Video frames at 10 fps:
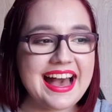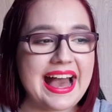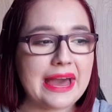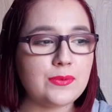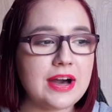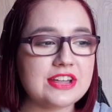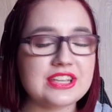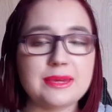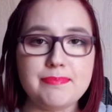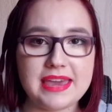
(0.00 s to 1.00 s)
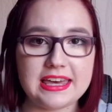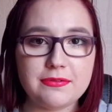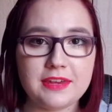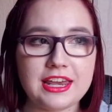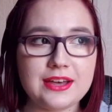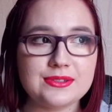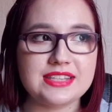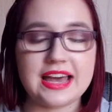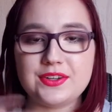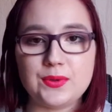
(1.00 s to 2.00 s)
I watch like makeup videos
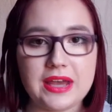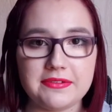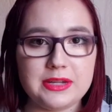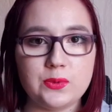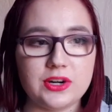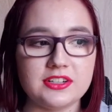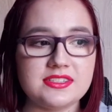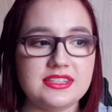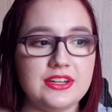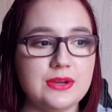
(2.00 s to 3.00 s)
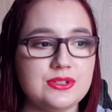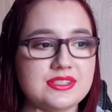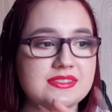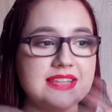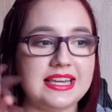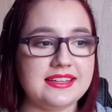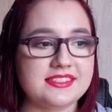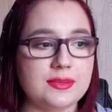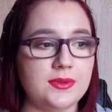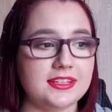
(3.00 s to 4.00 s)
that don't have any words, you know, just seeing
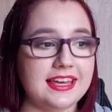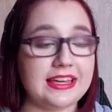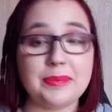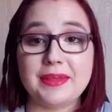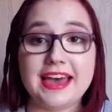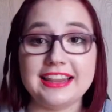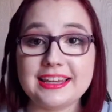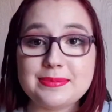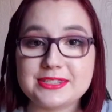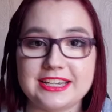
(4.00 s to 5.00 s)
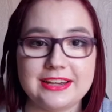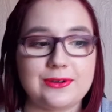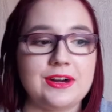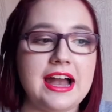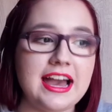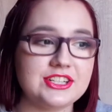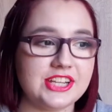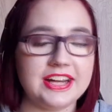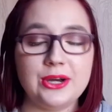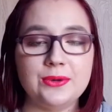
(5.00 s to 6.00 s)
someone like apply a lipstick or
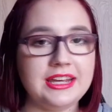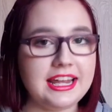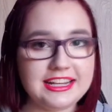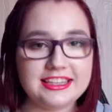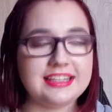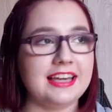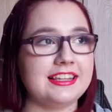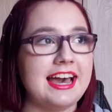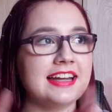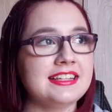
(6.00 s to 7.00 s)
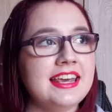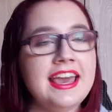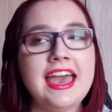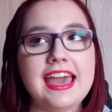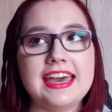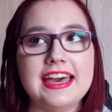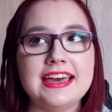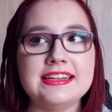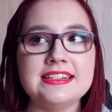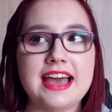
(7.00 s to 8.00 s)
eyeshadow, anything like that.
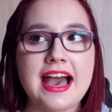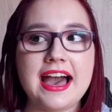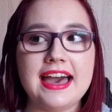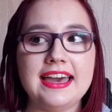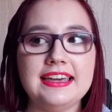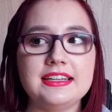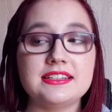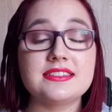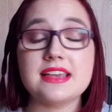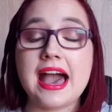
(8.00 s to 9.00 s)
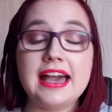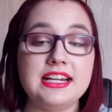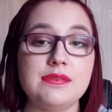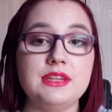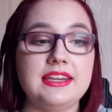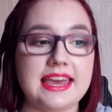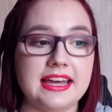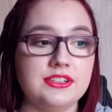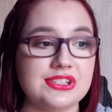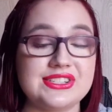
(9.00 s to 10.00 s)
And because I definitely
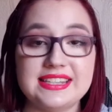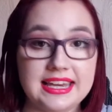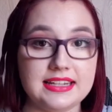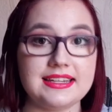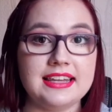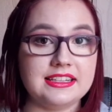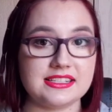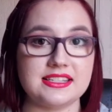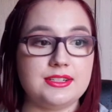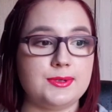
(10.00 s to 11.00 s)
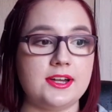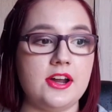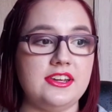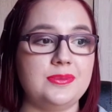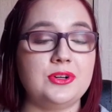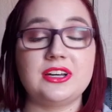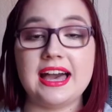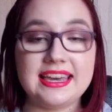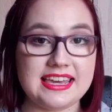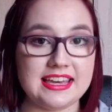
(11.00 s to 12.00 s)
can't just sit and listen to an audiobook.
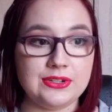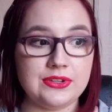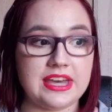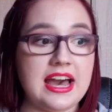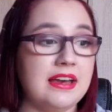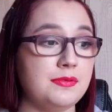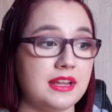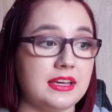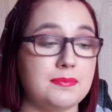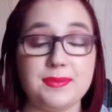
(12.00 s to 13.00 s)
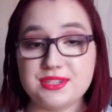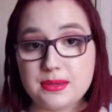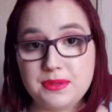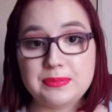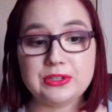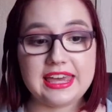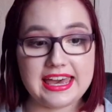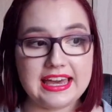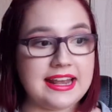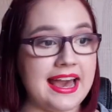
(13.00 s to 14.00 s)
I can't do that. I feel like maybe some people
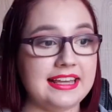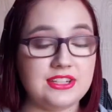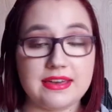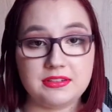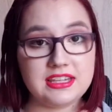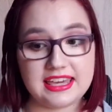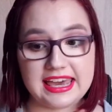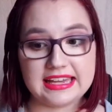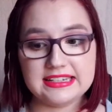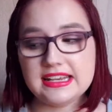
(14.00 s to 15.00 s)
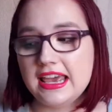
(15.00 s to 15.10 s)
can. I definitely can't.